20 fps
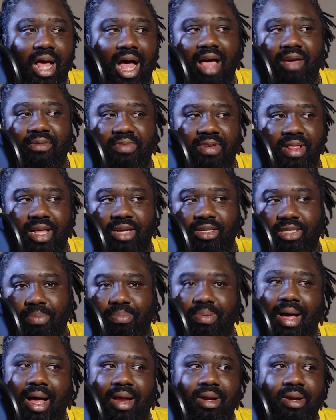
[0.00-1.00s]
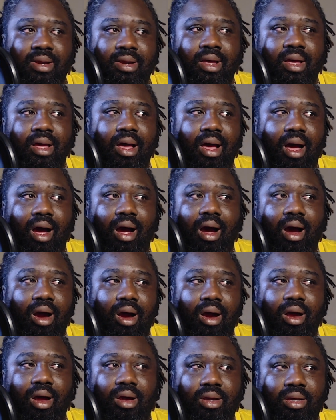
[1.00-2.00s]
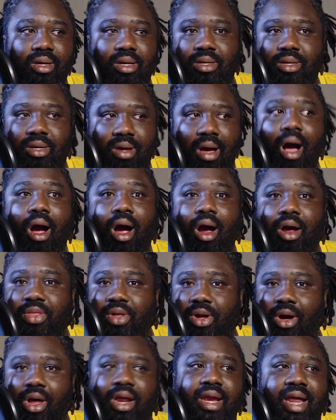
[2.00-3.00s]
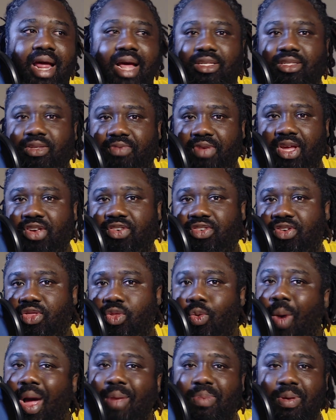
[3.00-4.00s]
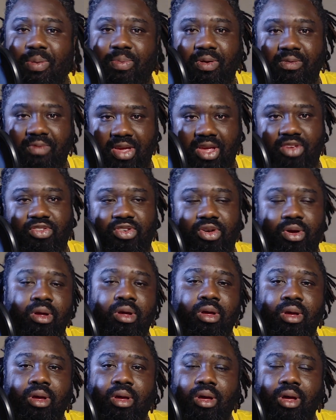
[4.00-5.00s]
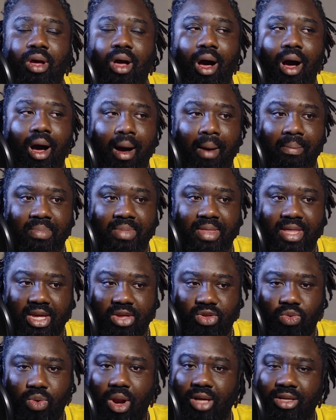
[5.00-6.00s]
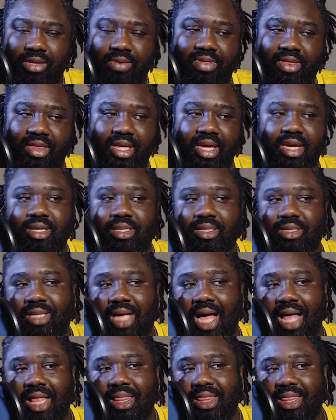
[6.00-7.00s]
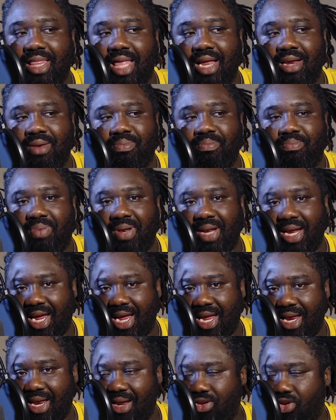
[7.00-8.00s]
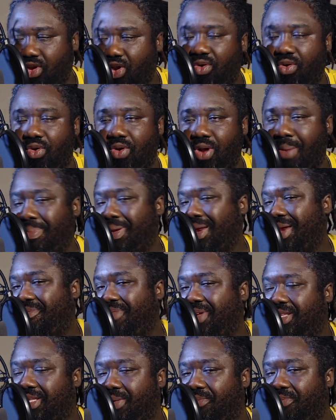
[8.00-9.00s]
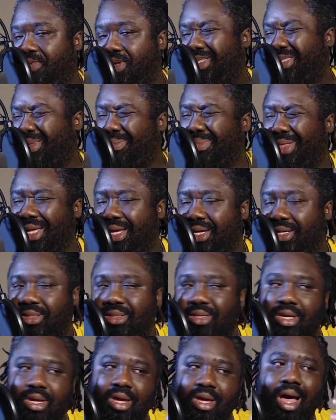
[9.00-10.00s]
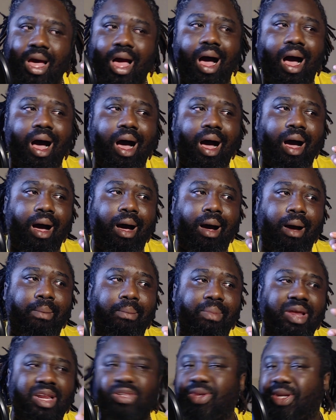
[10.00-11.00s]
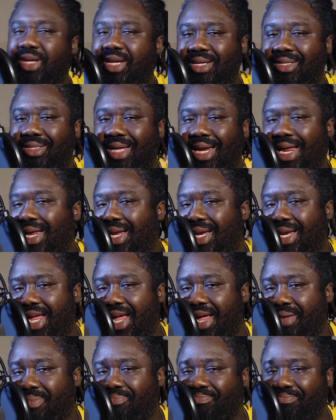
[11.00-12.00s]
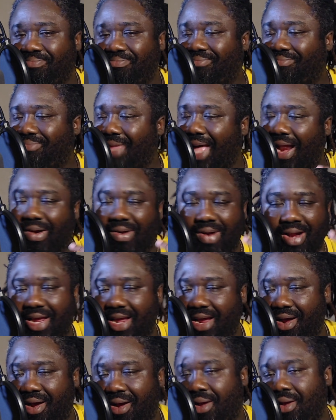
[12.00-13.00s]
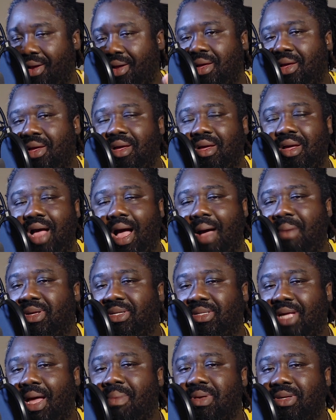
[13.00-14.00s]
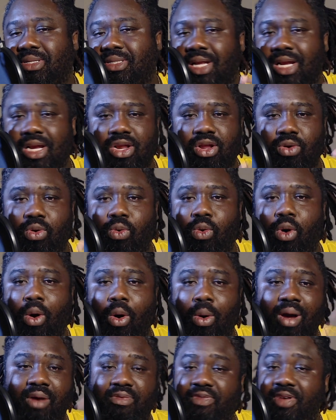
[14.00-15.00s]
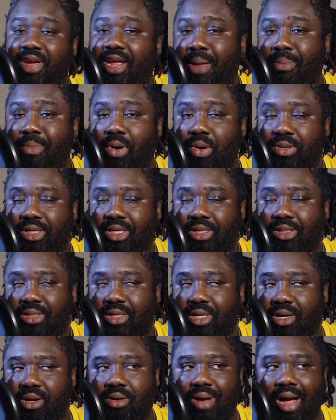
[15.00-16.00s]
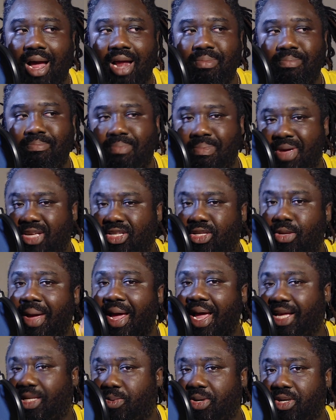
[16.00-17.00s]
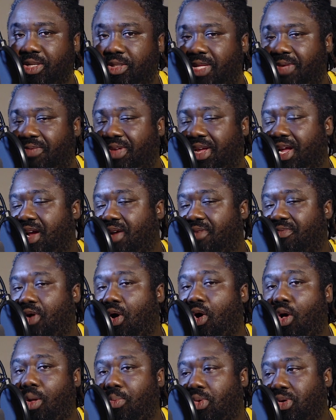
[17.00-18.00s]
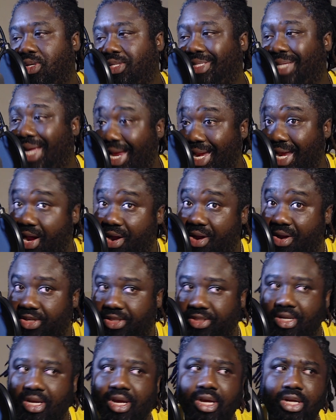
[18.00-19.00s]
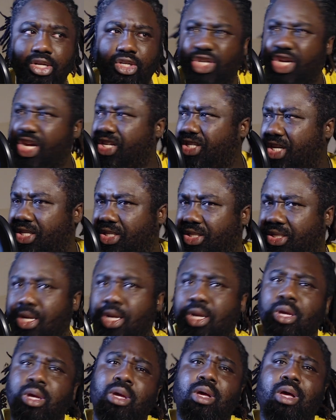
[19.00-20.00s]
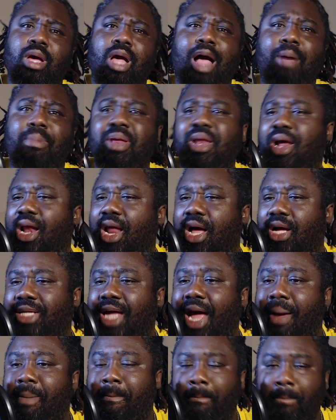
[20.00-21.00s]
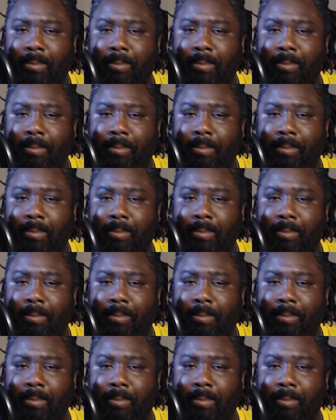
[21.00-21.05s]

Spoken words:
I feel that Japan are the colonizers of Asia, the white people of Asia. They do a lot of things and then turn around and play the victim for some things. It is what it is at the end of the day. I don't really care. I'm just telling you how I feel about it, you know, and based on my experience living here for almost 10 years. Jesus, I've been here a long time.